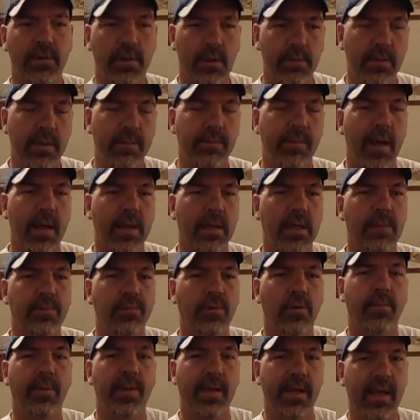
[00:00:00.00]
Let me back up a
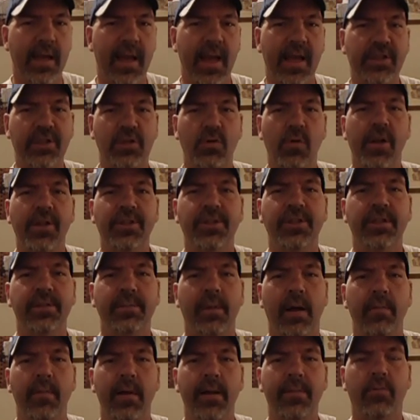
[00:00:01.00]
little bit. He asked questions
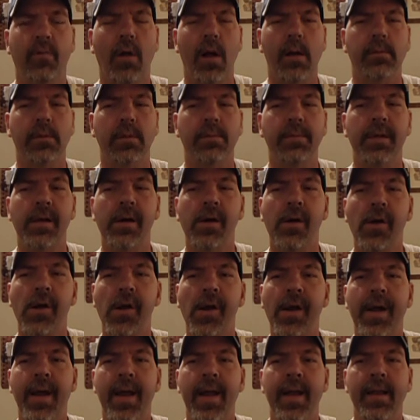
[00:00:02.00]
about my problem,
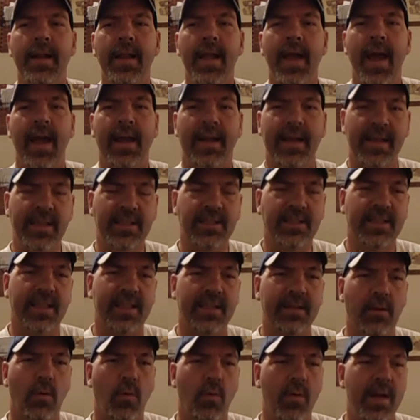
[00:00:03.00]
and he
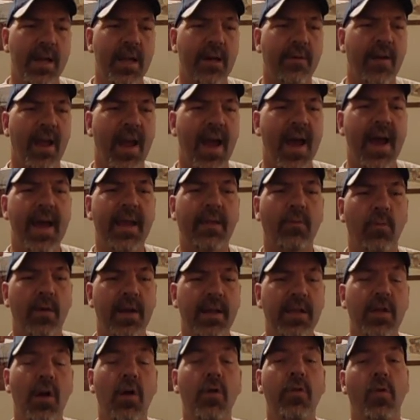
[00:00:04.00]
said, we
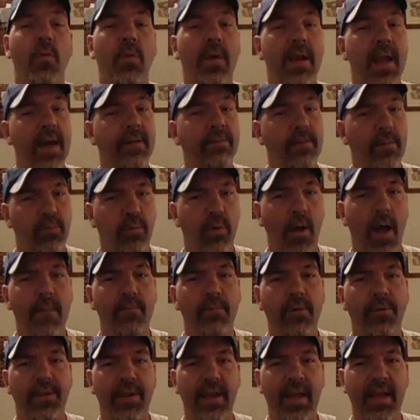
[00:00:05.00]
know that we have a
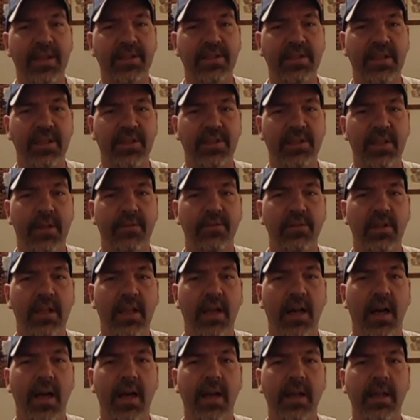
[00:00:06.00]
problem with the
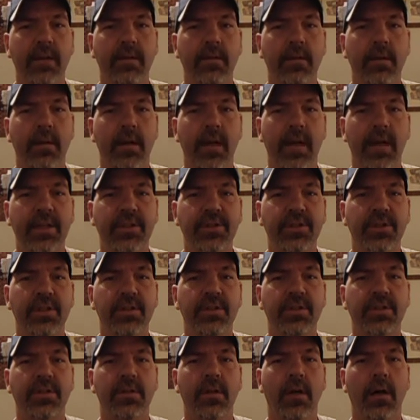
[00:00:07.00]
SD70i
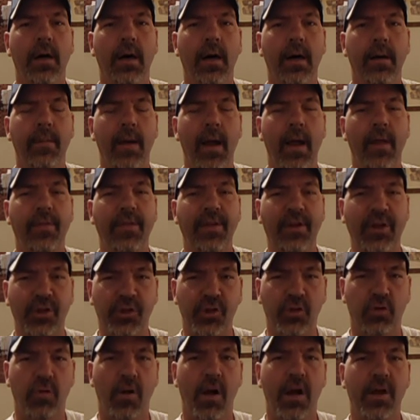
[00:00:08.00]
engines and the
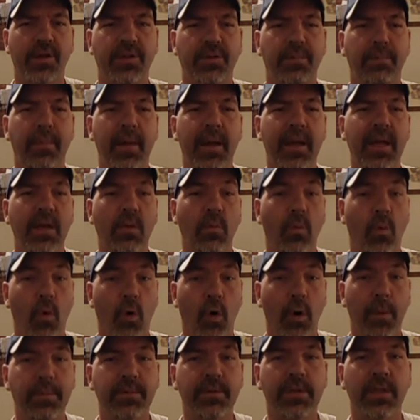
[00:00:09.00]
trucks being
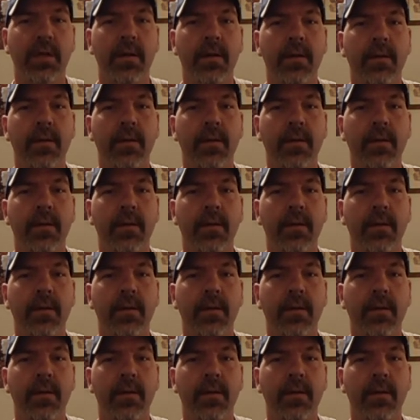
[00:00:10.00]
warped.